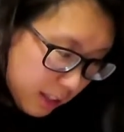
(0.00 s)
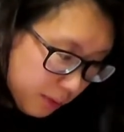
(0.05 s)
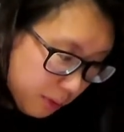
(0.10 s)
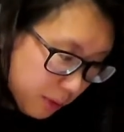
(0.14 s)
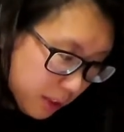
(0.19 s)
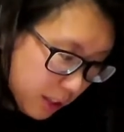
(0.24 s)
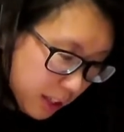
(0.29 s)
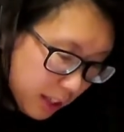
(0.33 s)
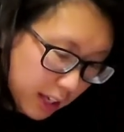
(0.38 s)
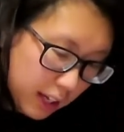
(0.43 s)

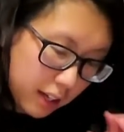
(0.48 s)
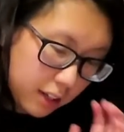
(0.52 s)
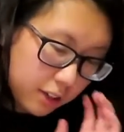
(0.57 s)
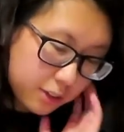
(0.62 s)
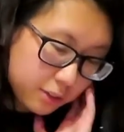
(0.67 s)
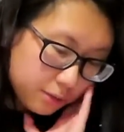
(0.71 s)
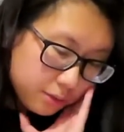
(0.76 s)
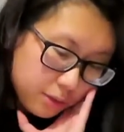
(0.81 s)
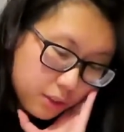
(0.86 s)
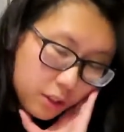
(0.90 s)
We're gonna
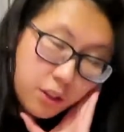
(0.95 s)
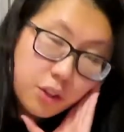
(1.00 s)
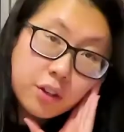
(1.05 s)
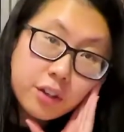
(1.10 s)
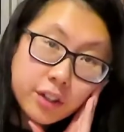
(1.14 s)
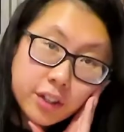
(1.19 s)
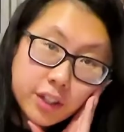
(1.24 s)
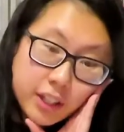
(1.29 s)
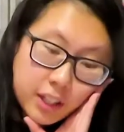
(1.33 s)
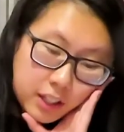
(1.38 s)
count to
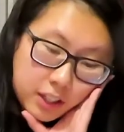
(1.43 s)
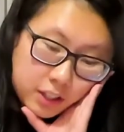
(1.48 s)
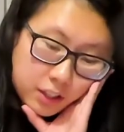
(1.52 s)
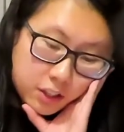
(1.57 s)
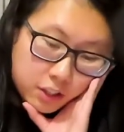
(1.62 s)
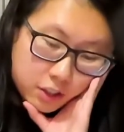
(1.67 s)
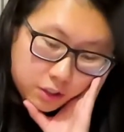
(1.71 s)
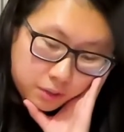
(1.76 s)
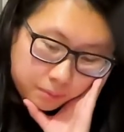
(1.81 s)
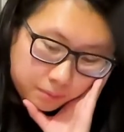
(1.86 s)

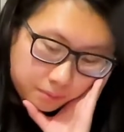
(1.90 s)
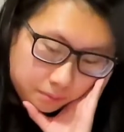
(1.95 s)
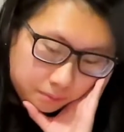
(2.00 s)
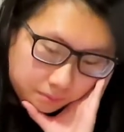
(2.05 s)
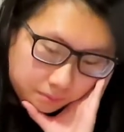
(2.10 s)
30-ish.